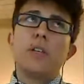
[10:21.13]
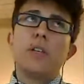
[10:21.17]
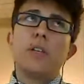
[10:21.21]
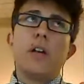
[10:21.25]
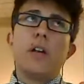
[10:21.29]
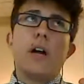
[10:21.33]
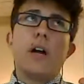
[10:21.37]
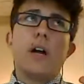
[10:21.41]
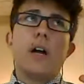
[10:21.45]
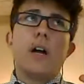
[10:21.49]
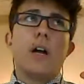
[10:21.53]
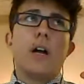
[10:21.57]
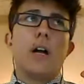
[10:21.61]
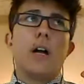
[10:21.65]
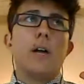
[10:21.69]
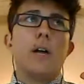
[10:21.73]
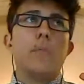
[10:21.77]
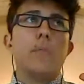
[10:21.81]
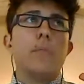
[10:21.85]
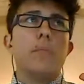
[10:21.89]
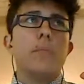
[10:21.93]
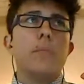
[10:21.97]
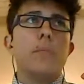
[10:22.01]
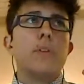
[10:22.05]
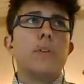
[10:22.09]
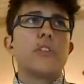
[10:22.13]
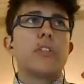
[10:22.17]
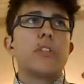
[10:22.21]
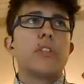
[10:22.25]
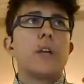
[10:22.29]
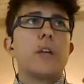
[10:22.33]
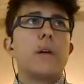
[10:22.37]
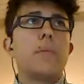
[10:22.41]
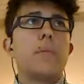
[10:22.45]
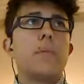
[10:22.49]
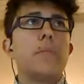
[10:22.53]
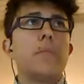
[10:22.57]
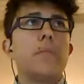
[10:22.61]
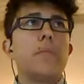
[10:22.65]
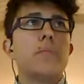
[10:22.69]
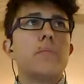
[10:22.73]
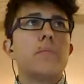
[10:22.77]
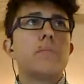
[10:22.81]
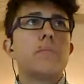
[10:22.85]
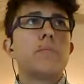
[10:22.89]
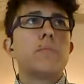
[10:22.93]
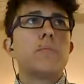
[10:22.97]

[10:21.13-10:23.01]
some